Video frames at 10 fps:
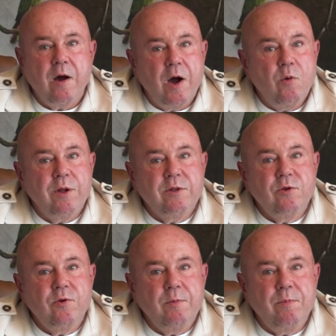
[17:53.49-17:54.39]
I want
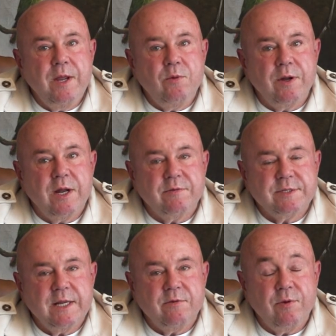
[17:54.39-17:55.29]
to repeat what I've
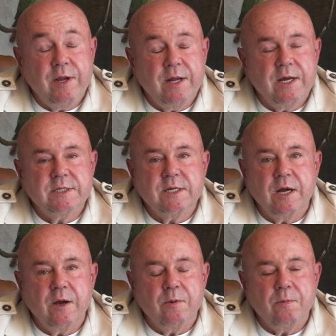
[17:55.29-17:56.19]
said 3 days
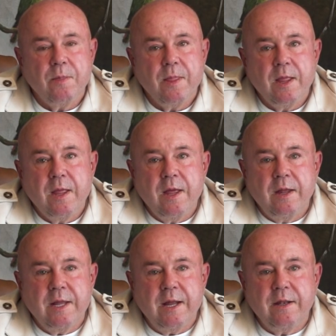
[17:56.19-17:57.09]
ago,
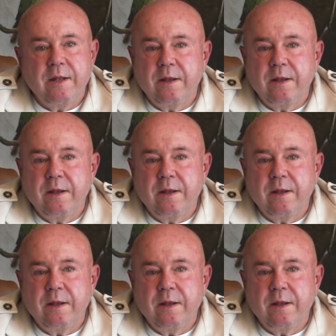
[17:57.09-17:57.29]
that